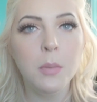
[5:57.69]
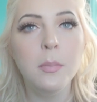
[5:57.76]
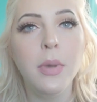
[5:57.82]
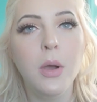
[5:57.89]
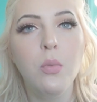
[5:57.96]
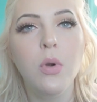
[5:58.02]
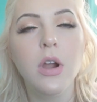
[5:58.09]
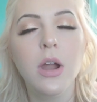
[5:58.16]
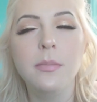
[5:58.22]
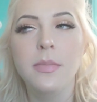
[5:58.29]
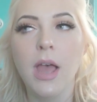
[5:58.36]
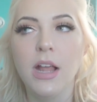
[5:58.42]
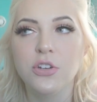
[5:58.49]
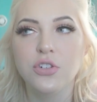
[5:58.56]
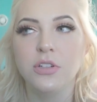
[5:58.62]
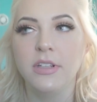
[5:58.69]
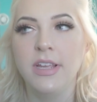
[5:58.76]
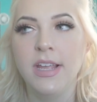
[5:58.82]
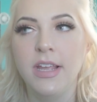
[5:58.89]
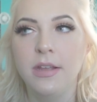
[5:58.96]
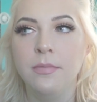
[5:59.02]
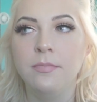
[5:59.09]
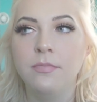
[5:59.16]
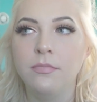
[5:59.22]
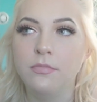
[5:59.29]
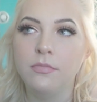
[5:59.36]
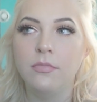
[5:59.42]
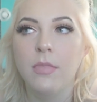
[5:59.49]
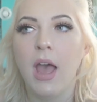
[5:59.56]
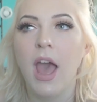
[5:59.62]
but where I'm naturally
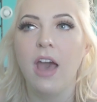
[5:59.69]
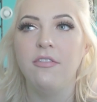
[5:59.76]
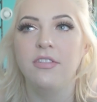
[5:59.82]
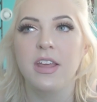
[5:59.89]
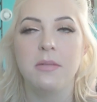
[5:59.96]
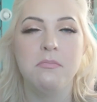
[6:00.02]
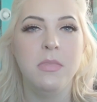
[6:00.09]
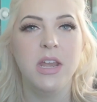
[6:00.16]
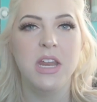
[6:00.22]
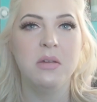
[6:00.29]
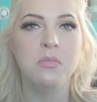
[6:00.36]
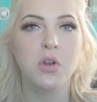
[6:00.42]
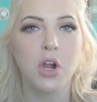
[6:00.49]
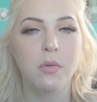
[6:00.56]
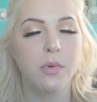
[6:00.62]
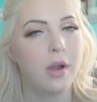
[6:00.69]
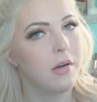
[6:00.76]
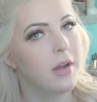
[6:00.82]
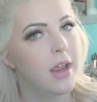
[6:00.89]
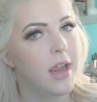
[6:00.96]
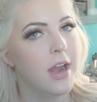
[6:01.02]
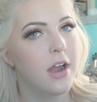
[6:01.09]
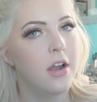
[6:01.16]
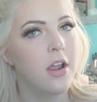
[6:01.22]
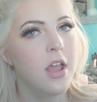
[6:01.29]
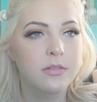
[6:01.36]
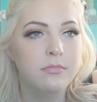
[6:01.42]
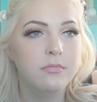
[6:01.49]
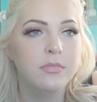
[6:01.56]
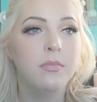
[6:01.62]
have like medium dark brown hair,
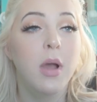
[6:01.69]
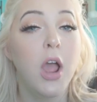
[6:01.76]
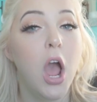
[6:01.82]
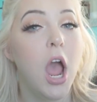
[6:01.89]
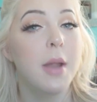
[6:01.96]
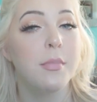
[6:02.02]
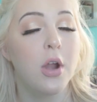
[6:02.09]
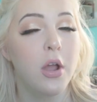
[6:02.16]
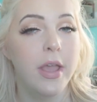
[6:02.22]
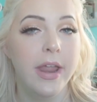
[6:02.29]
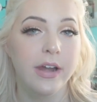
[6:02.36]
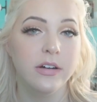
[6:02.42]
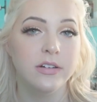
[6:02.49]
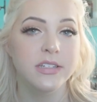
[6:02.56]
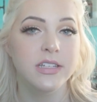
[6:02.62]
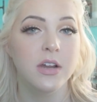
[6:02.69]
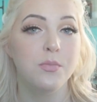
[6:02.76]
my eyebrow hairs